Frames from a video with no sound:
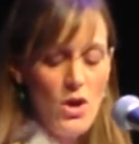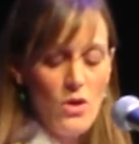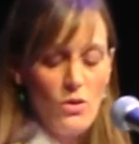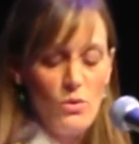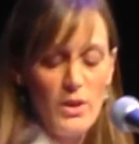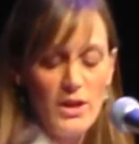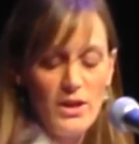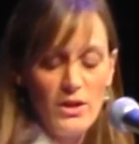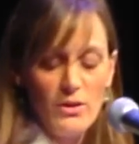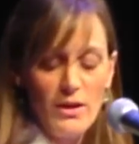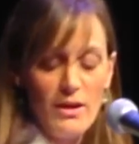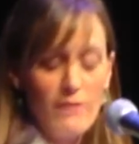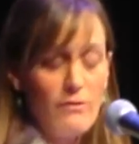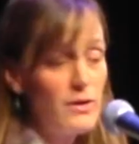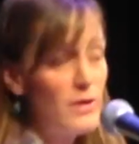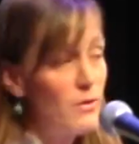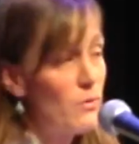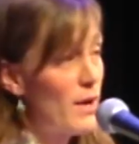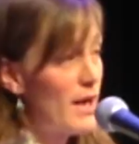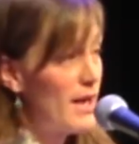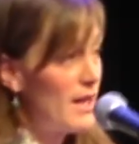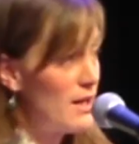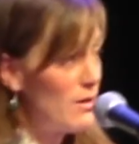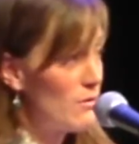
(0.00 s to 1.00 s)
We knew every
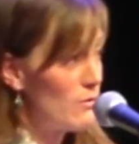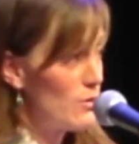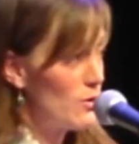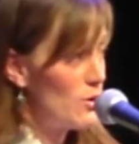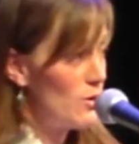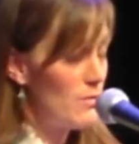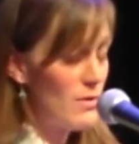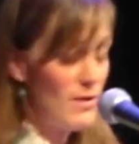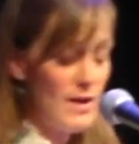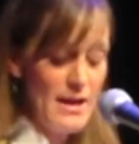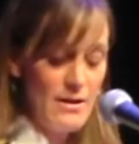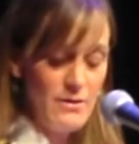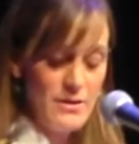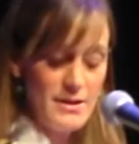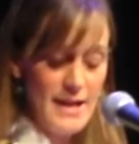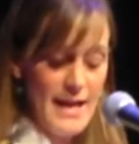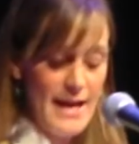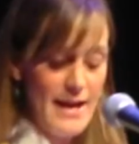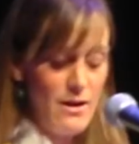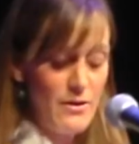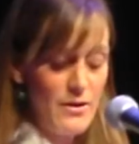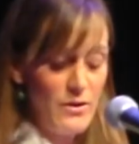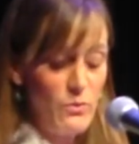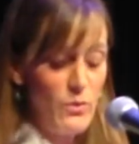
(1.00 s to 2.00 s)
waiting room around town